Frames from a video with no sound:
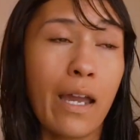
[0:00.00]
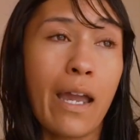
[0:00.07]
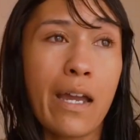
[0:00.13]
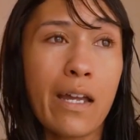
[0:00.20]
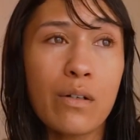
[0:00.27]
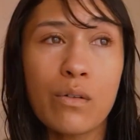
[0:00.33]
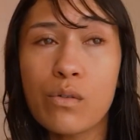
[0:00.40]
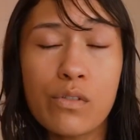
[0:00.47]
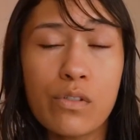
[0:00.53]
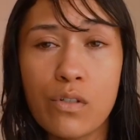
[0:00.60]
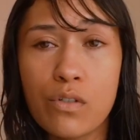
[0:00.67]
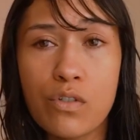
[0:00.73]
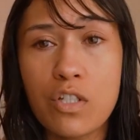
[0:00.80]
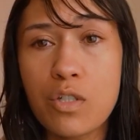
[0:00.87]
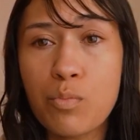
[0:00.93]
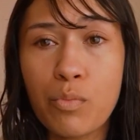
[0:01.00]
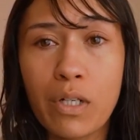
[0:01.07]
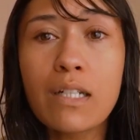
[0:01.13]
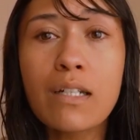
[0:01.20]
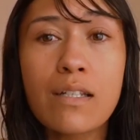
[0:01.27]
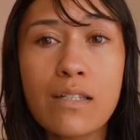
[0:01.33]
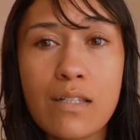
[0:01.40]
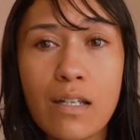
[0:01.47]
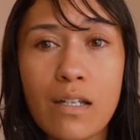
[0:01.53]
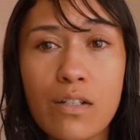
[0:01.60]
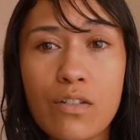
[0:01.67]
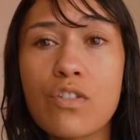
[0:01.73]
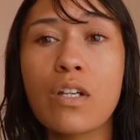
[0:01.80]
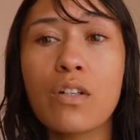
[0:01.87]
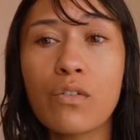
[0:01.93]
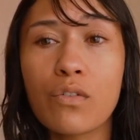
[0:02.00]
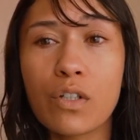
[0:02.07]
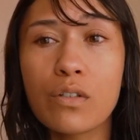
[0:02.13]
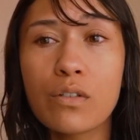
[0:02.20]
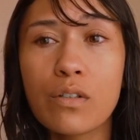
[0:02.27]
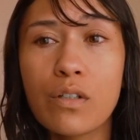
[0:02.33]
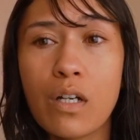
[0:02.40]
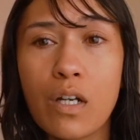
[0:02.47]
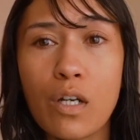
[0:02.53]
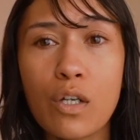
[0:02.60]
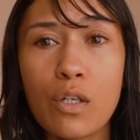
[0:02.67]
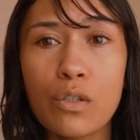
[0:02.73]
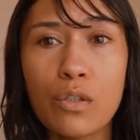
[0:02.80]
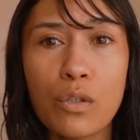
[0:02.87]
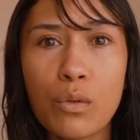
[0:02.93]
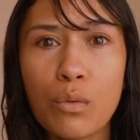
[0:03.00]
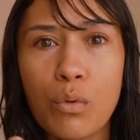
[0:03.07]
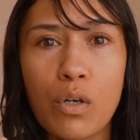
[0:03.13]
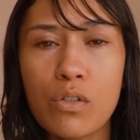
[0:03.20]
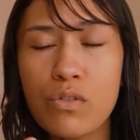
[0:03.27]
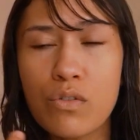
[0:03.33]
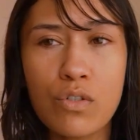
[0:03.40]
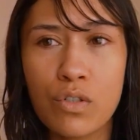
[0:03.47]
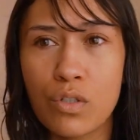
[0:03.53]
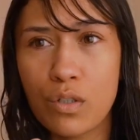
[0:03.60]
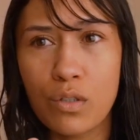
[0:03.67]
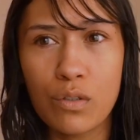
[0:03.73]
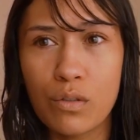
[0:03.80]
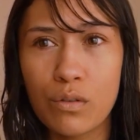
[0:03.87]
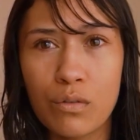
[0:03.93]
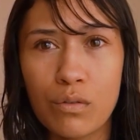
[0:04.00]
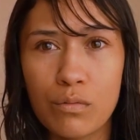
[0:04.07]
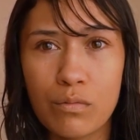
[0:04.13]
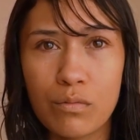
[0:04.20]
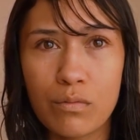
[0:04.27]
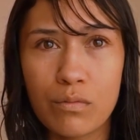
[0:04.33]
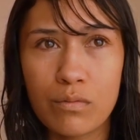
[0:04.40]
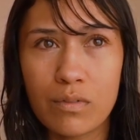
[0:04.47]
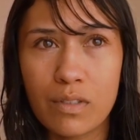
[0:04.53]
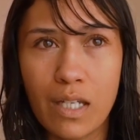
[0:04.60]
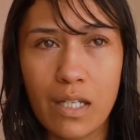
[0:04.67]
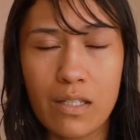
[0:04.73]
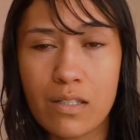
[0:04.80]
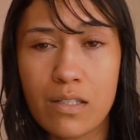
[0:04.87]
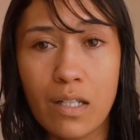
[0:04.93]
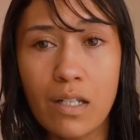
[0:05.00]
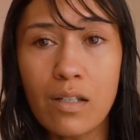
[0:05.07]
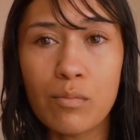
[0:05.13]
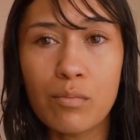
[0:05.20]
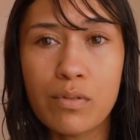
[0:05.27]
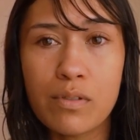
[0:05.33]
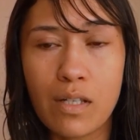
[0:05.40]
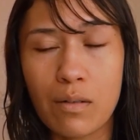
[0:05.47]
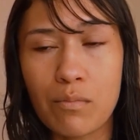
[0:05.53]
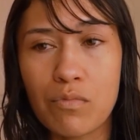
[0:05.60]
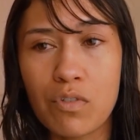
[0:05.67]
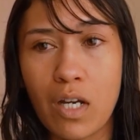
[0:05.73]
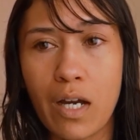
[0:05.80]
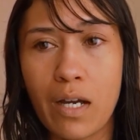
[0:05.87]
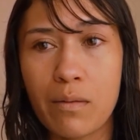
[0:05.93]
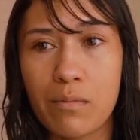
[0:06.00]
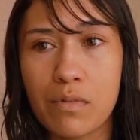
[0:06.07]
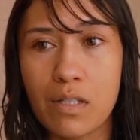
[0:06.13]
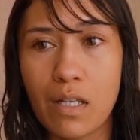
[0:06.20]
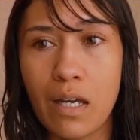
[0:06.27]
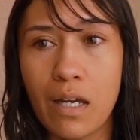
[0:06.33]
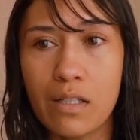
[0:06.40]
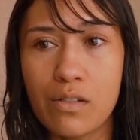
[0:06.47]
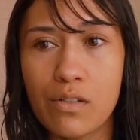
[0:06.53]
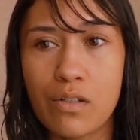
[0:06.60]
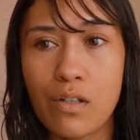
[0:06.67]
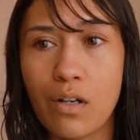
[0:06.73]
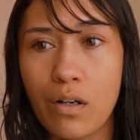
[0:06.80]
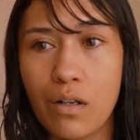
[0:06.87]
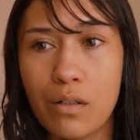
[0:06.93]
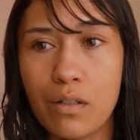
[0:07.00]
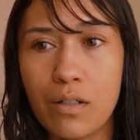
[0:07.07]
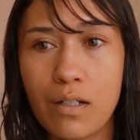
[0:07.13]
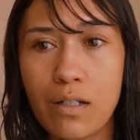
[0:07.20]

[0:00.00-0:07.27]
and also just pregnancy in general, you want to get deep sometimes. And so,